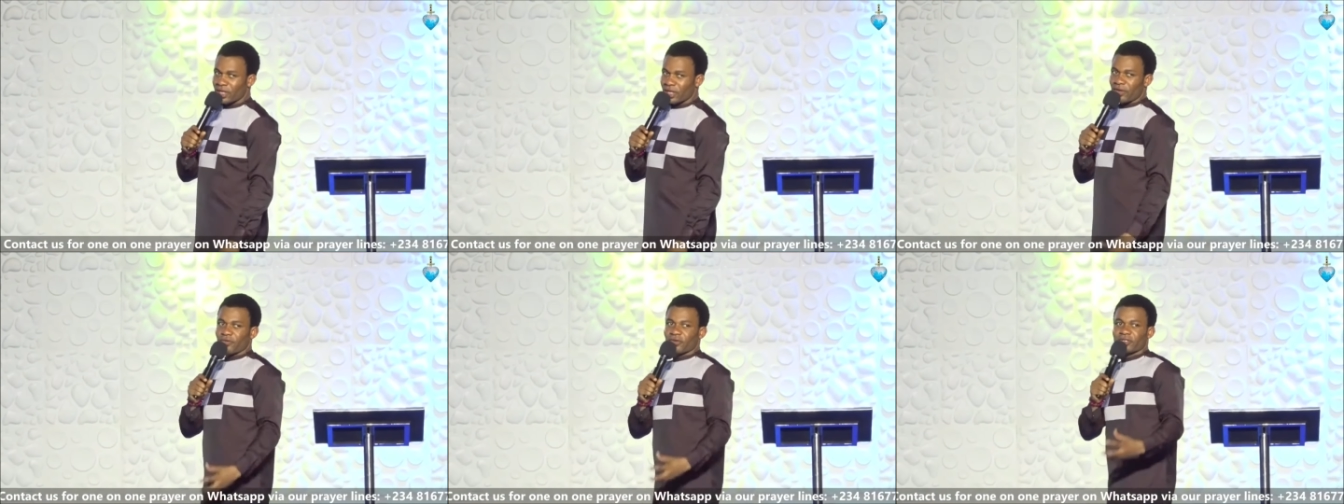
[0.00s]

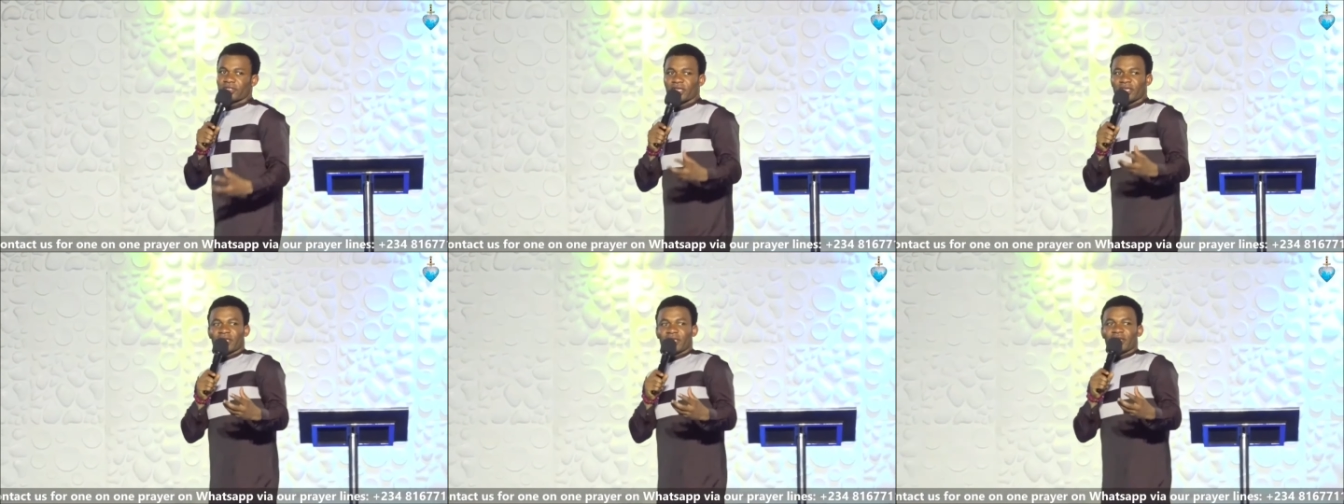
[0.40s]
If you
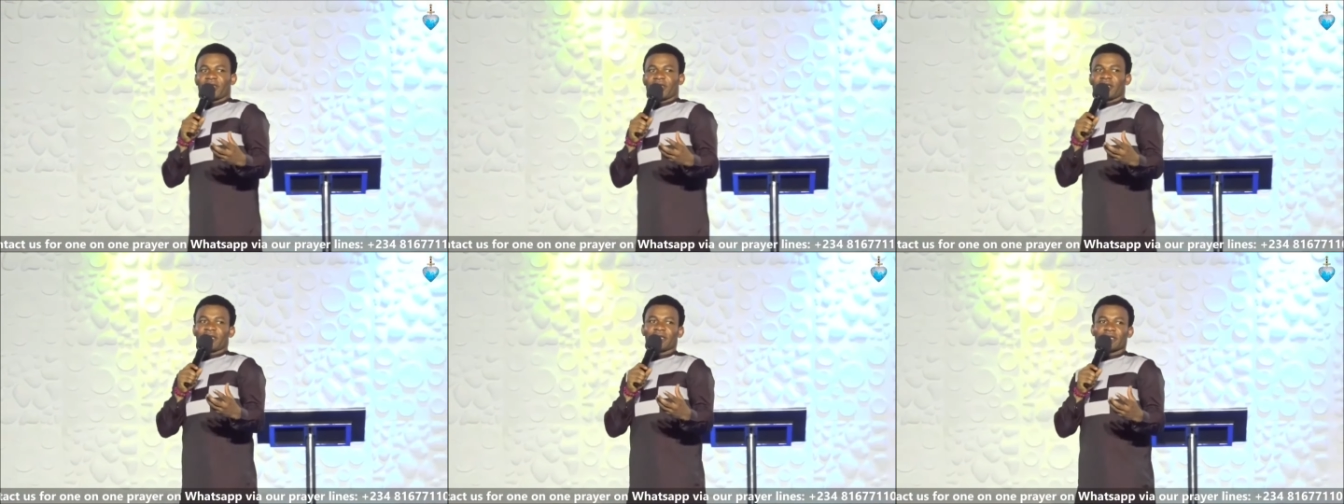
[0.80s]
think,
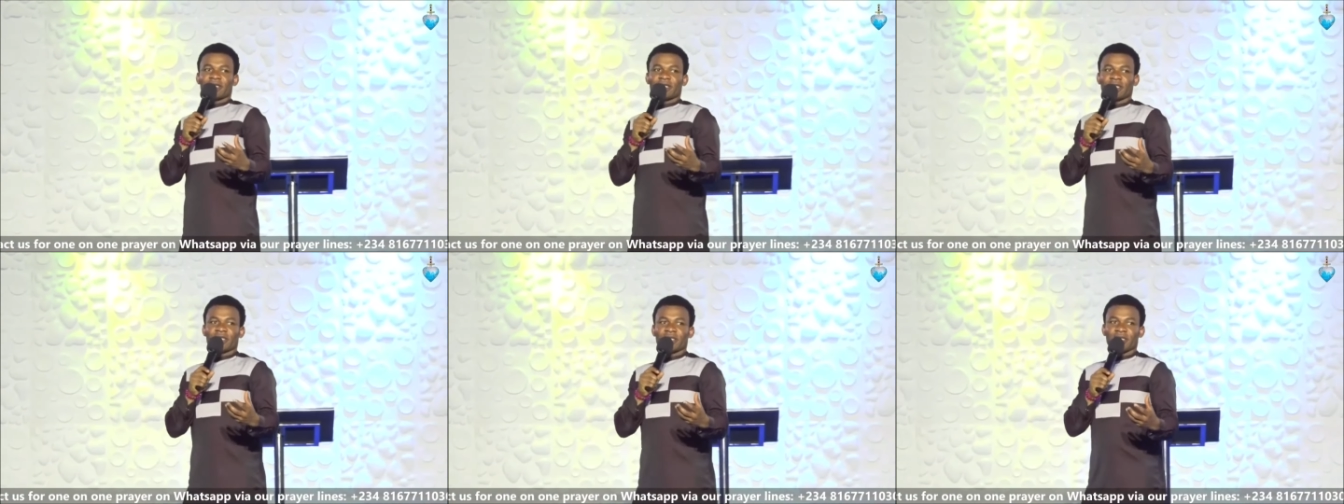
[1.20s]

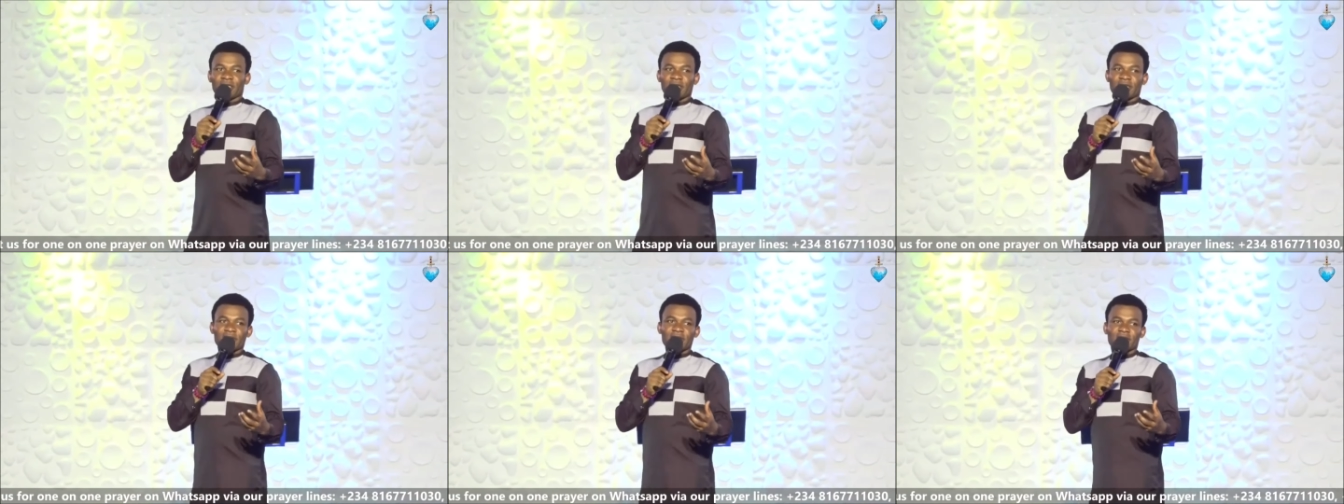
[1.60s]

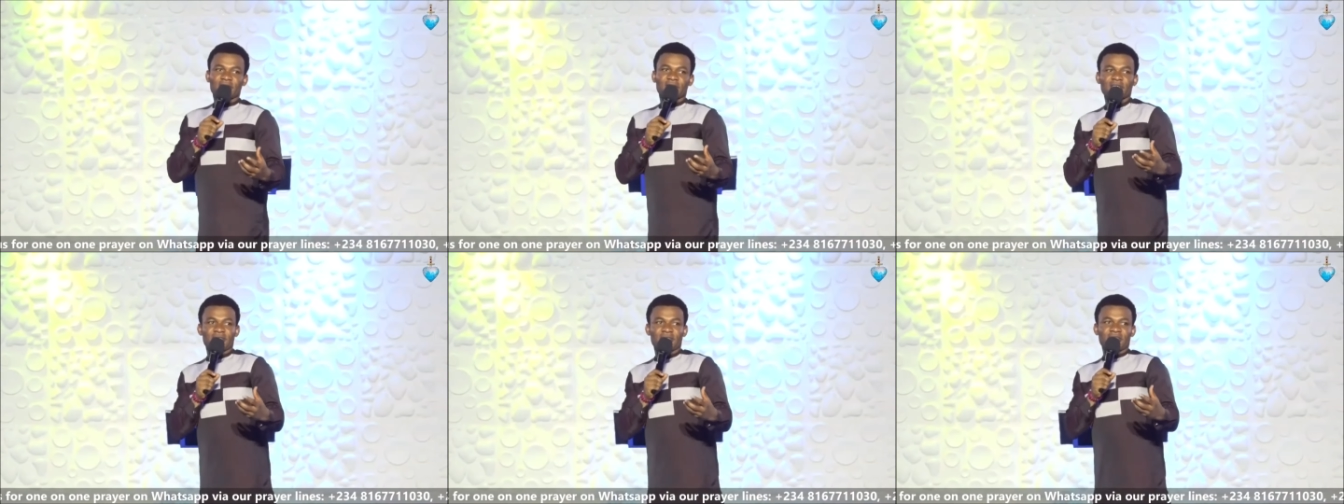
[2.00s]

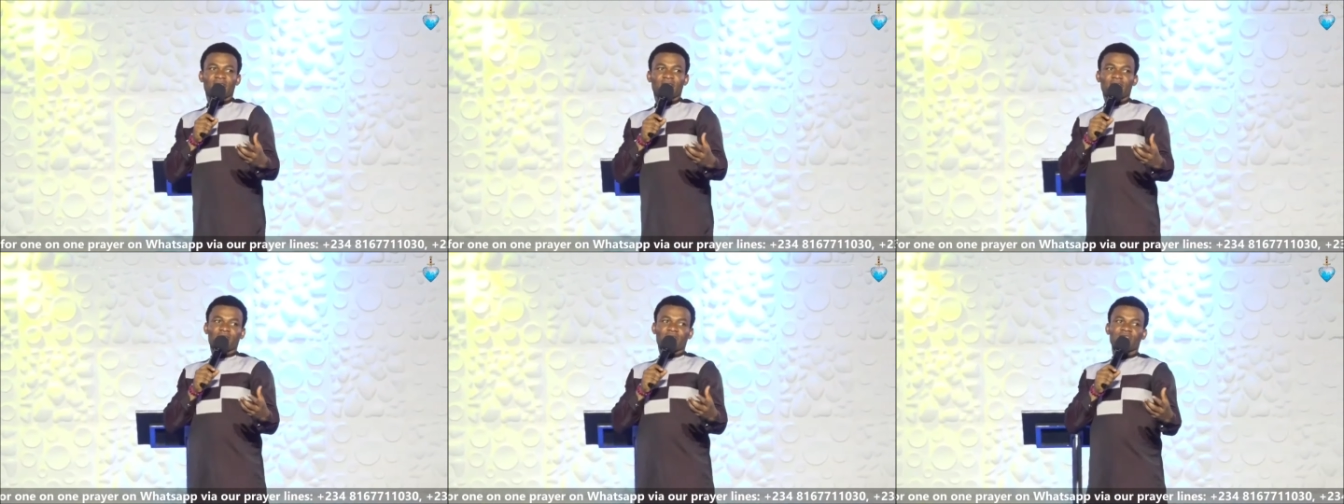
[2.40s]
is it
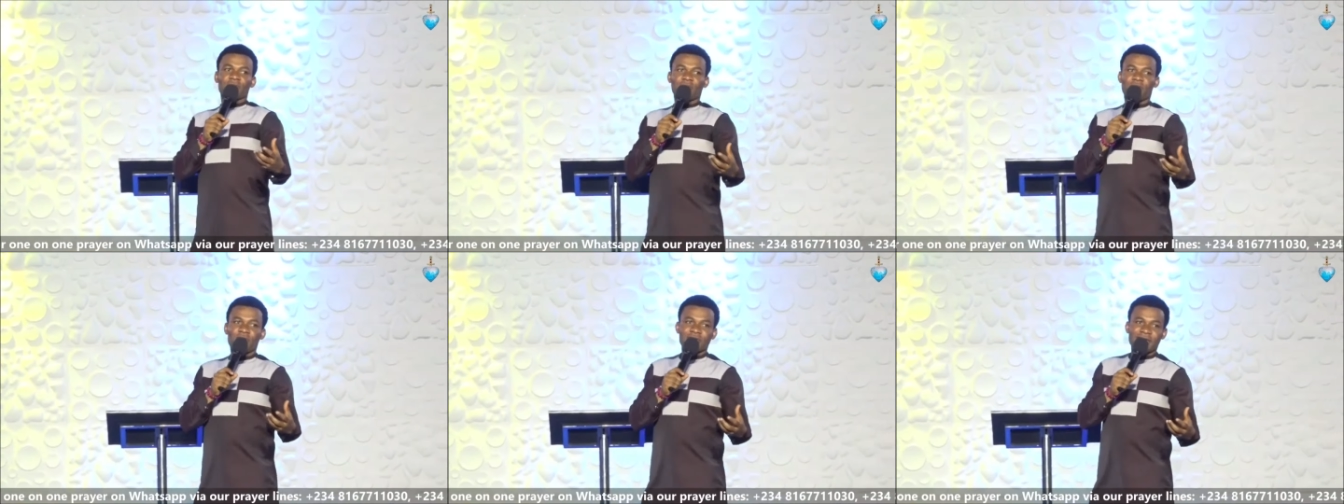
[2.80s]
not just
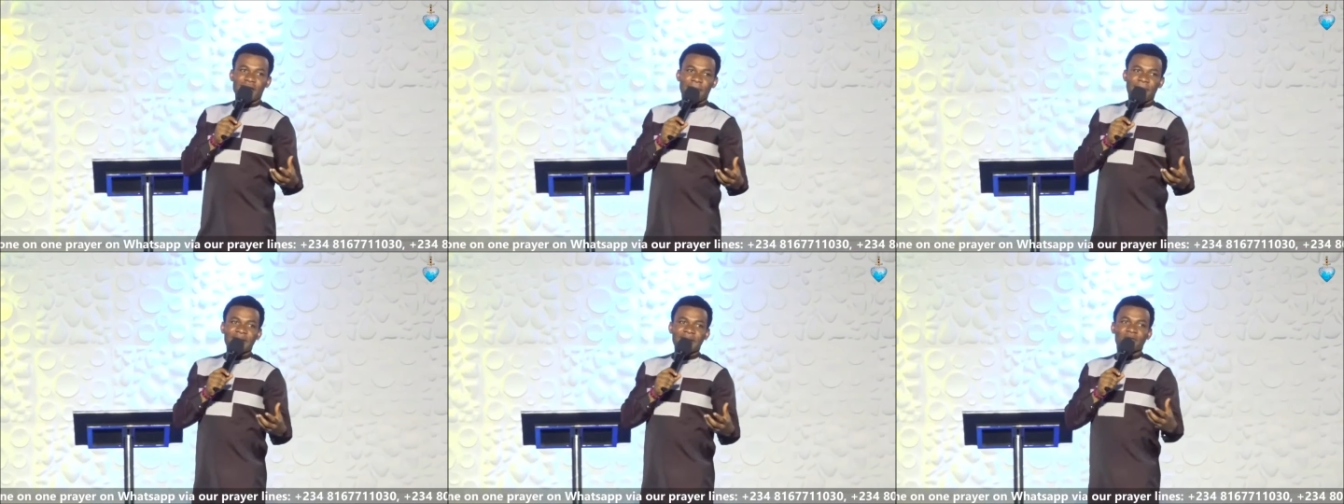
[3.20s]
money?
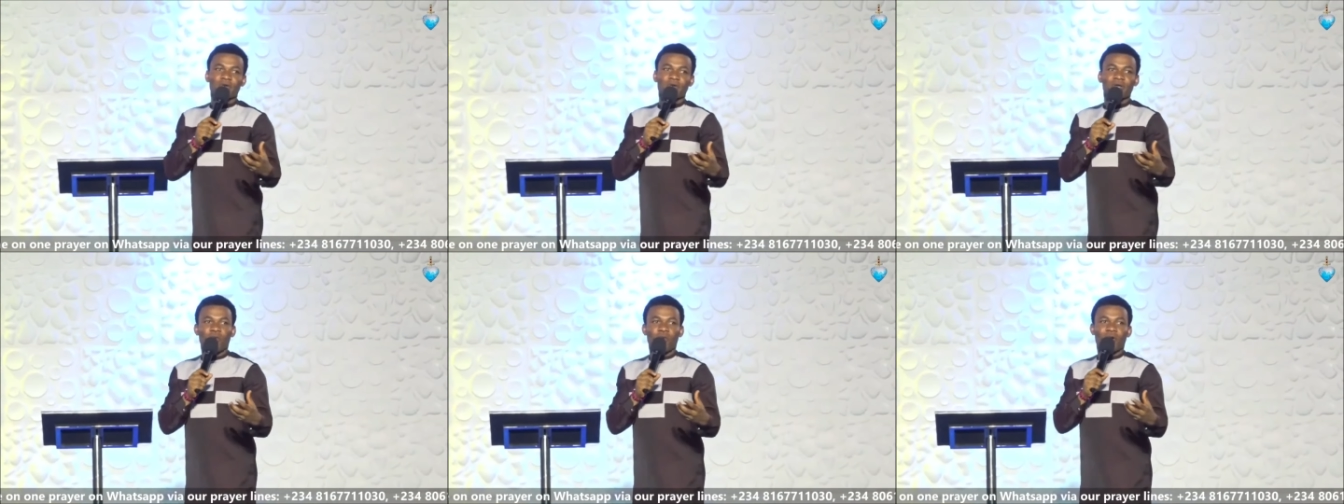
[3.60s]
Am I the
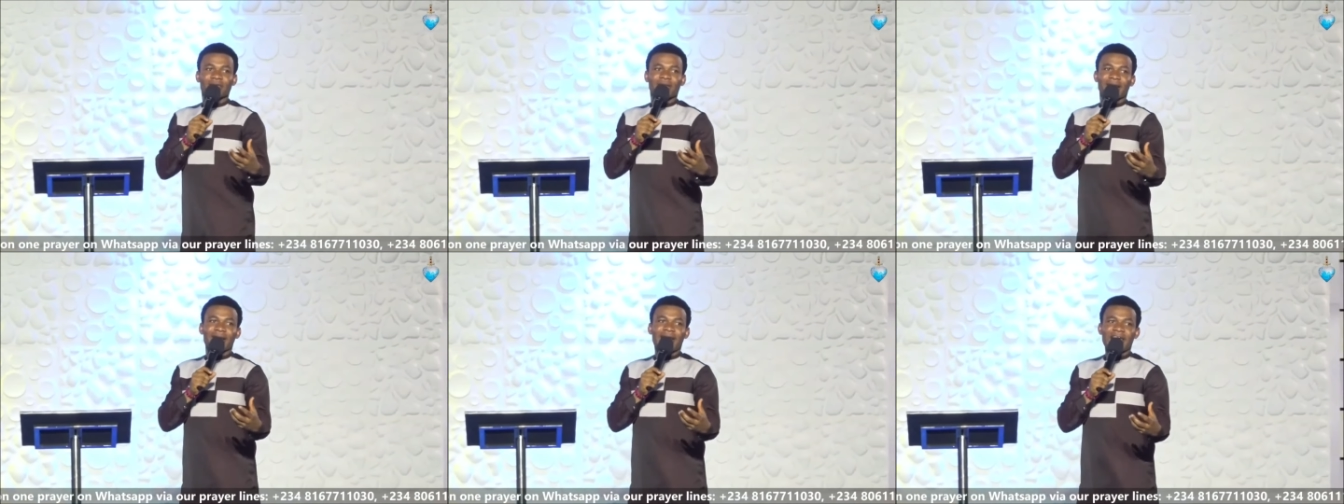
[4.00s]
only one
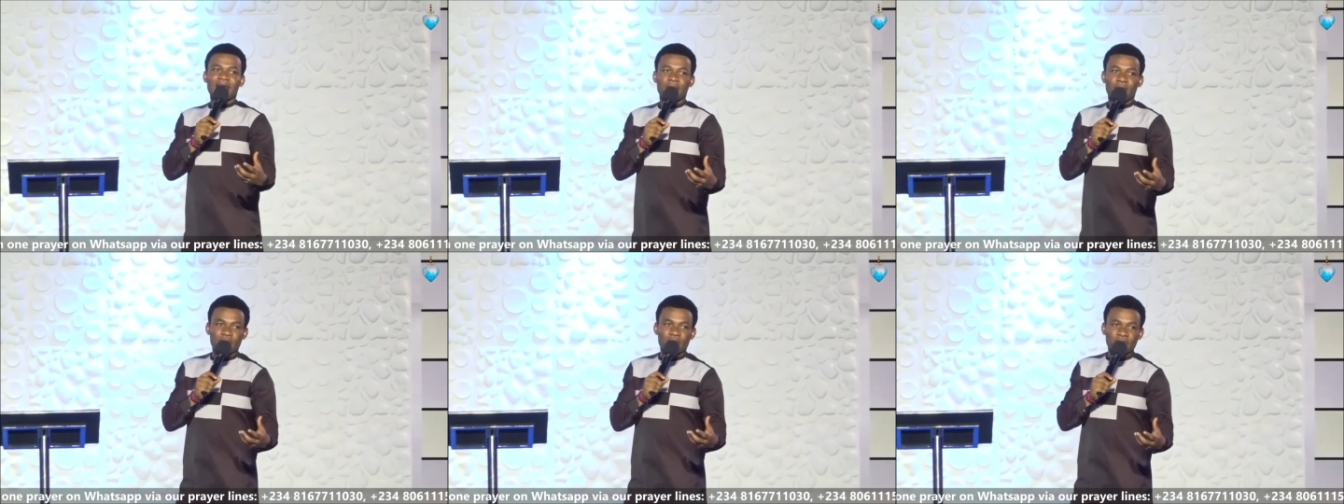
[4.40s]
that like
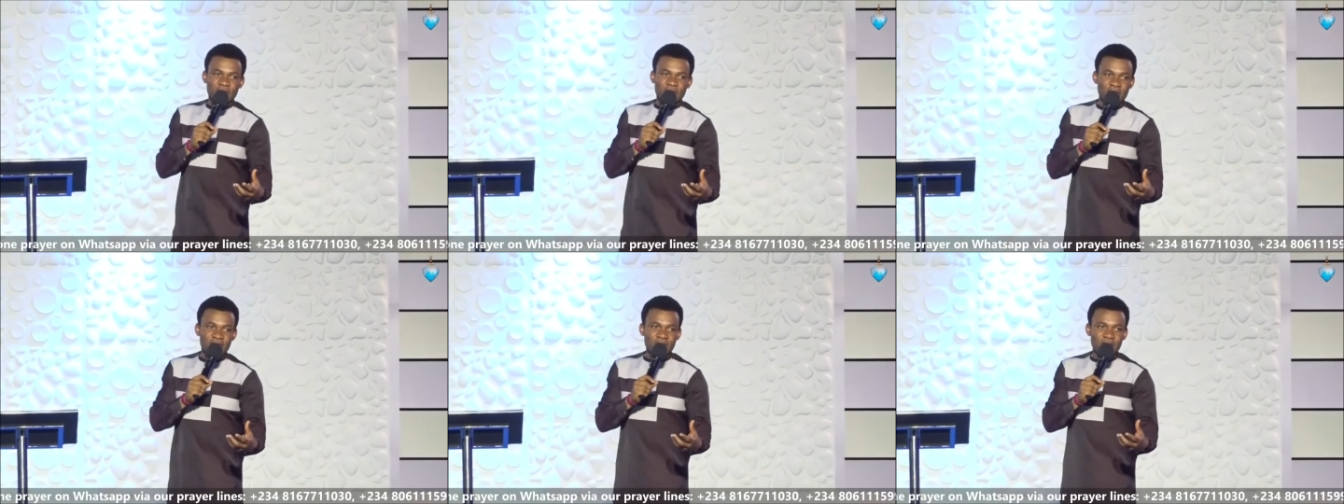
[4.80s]

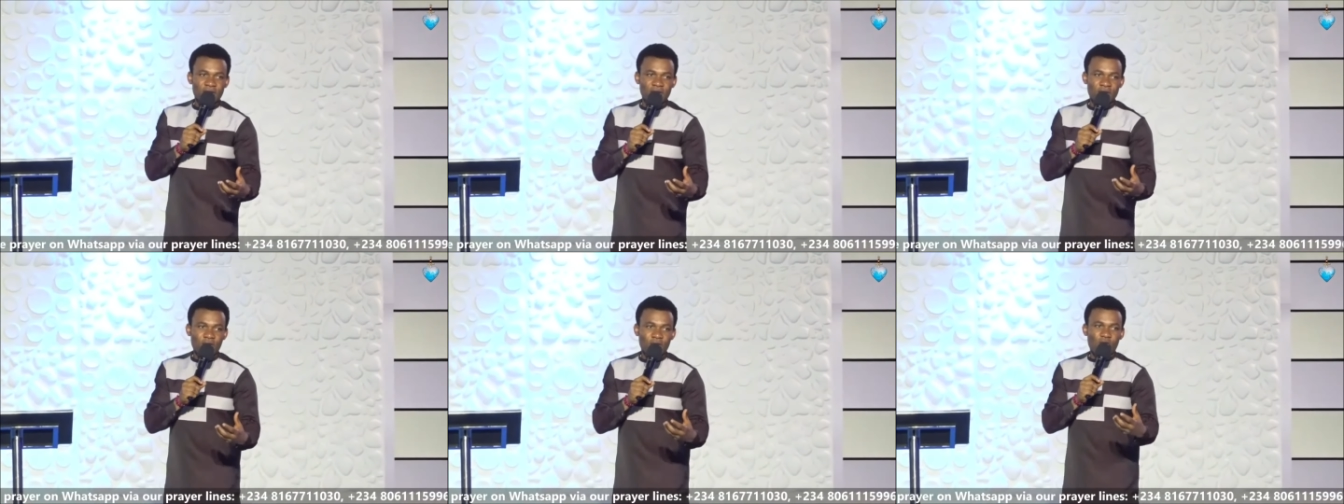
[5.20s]
money?
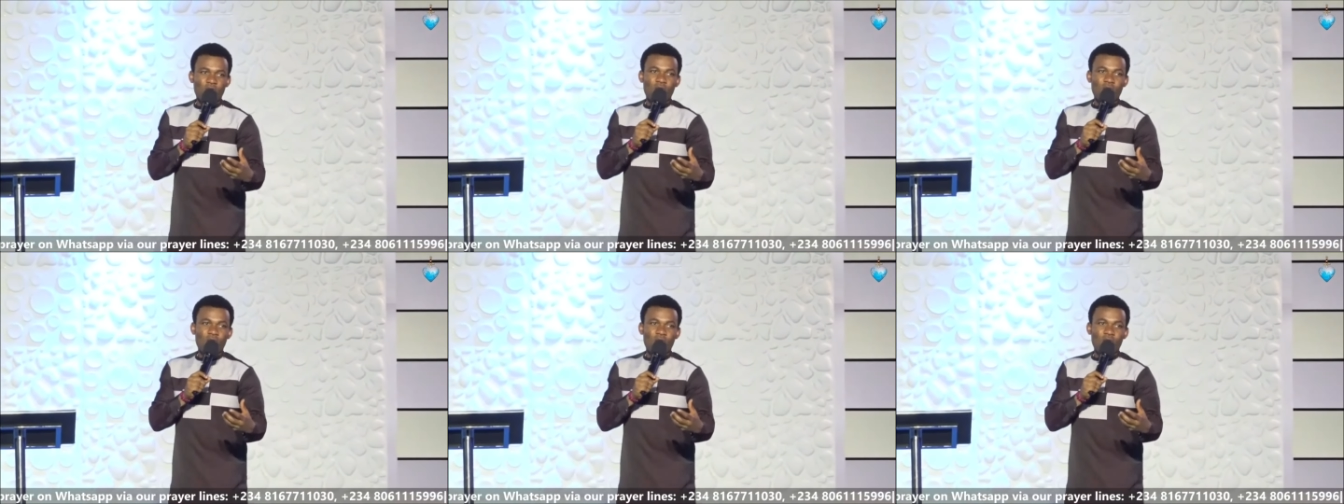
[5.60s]
Go